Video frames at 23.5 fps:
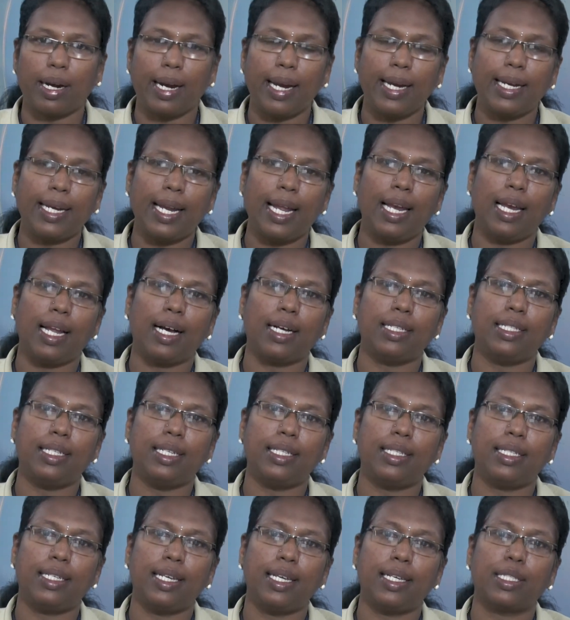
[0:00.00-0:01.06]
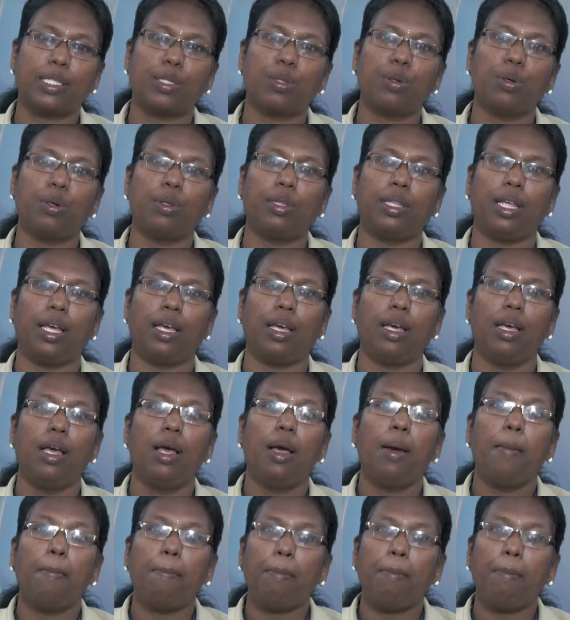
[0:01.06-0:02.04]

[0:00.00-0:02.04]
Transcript: retail logistics so they